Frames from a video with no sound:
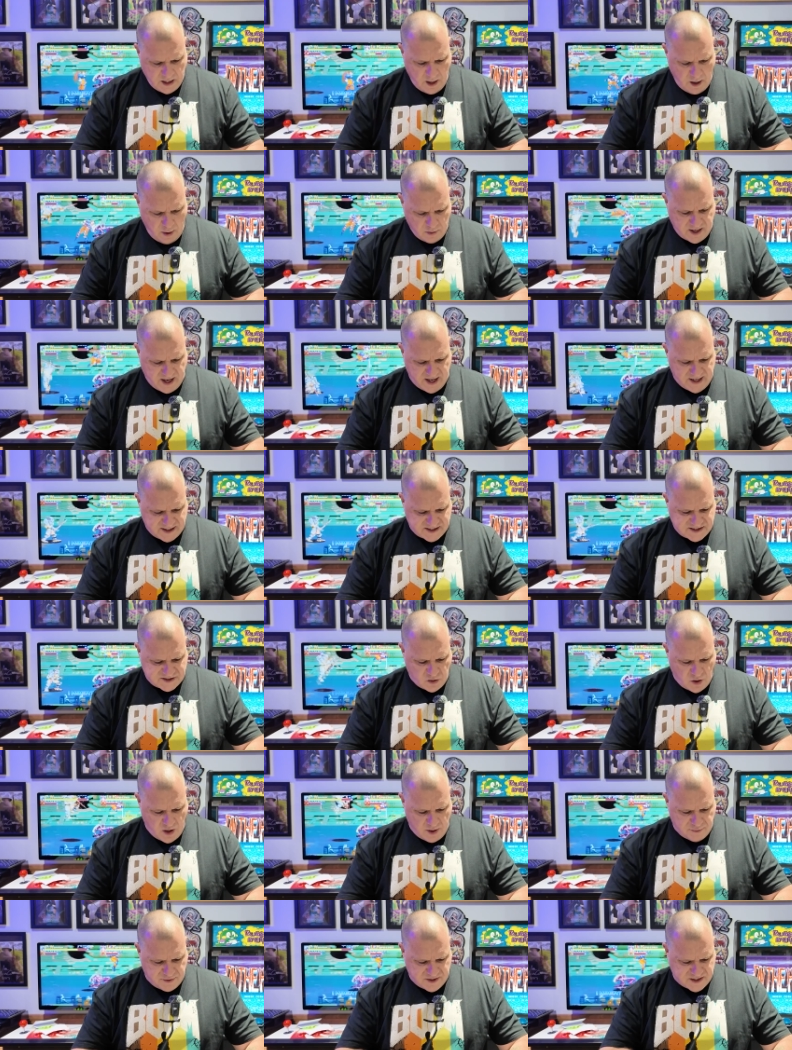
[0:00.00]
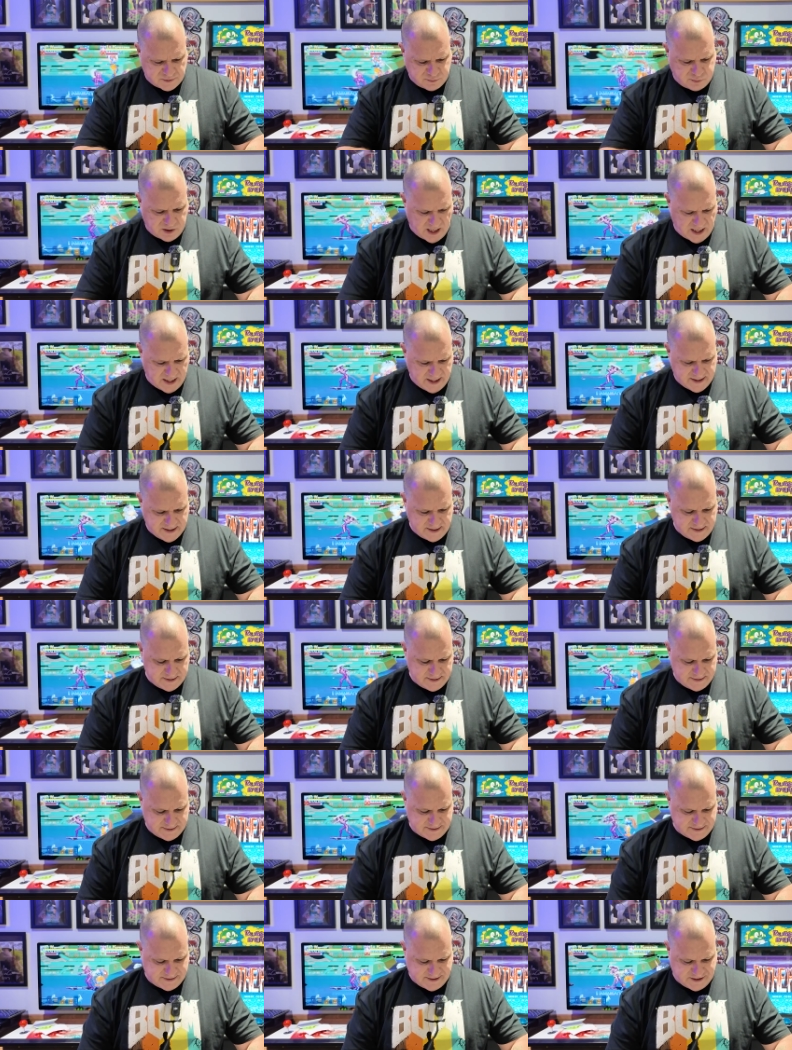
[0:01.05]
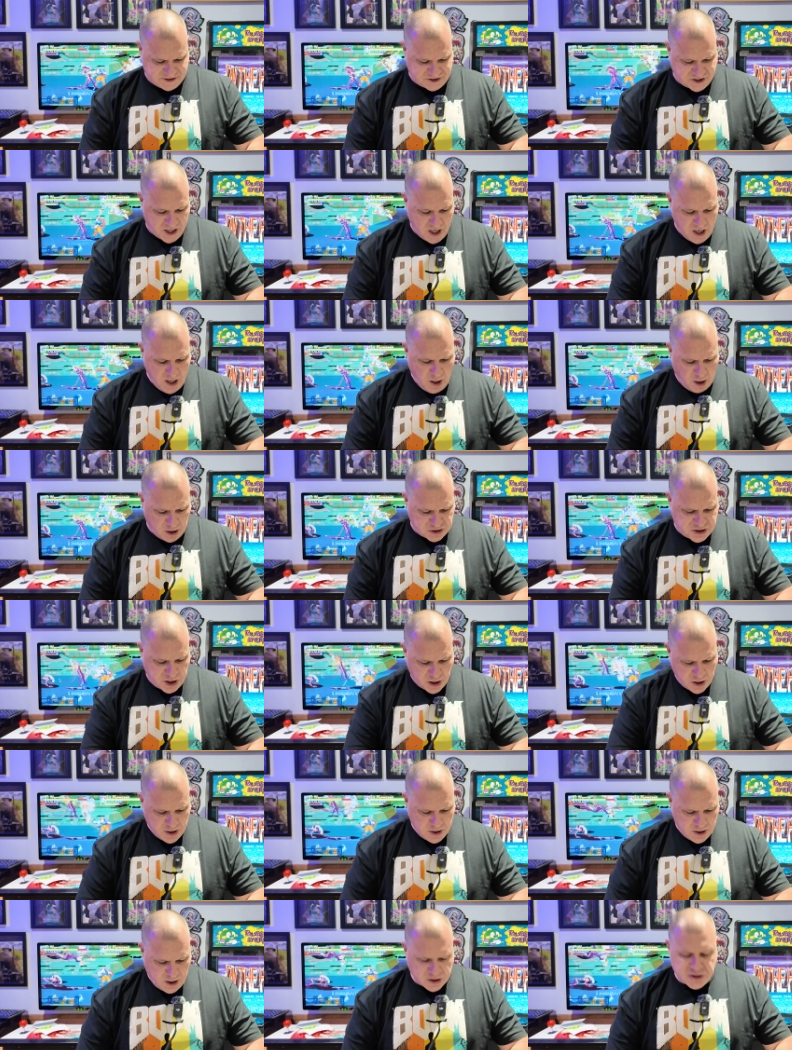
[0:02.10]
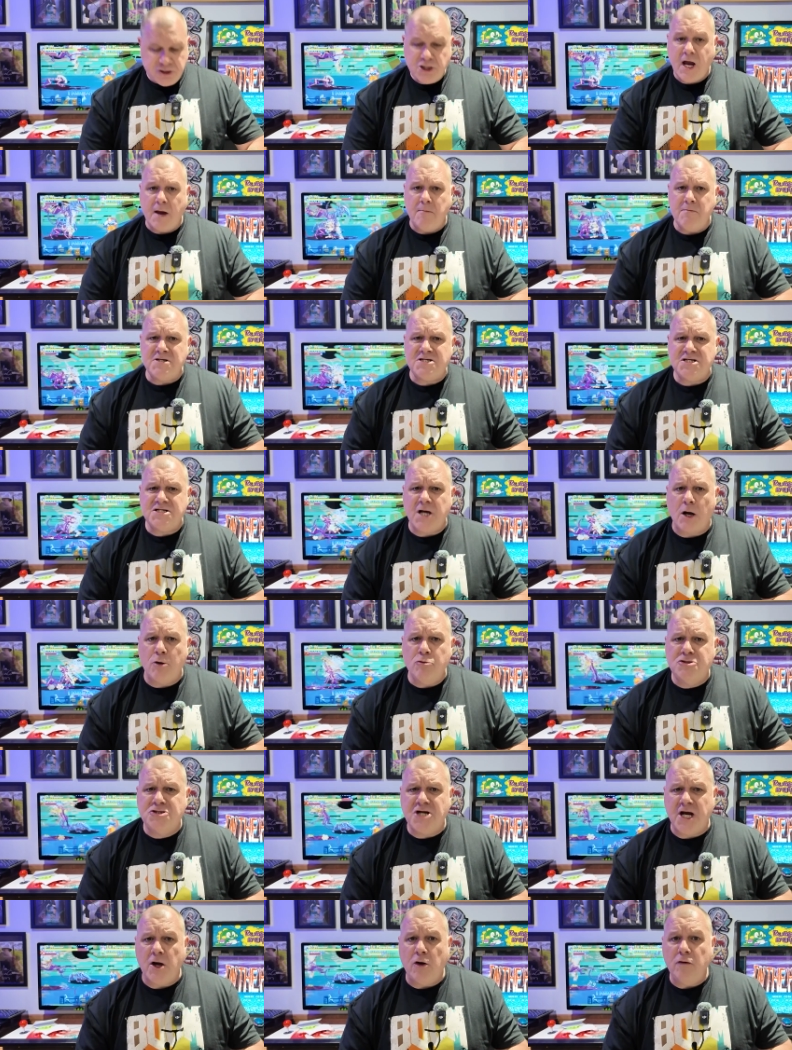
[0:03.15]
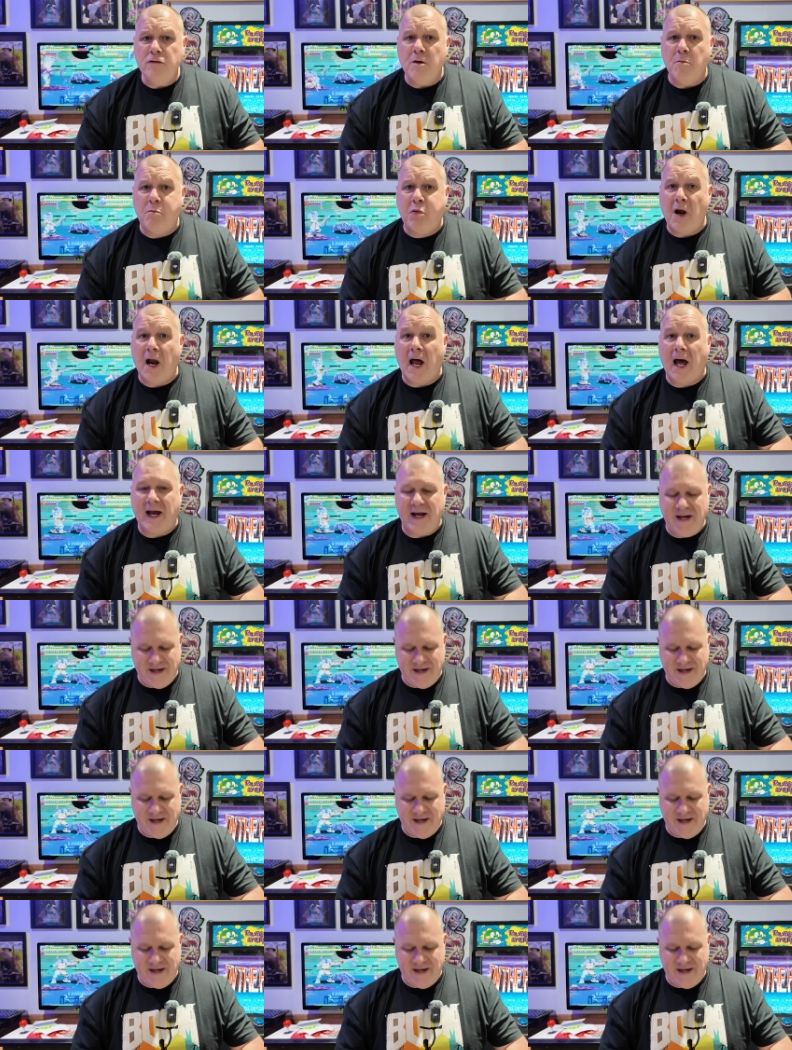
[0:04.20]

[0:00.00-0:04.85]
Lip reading: I'm getting excited with this blade. I should get Mrs. OG on the blade.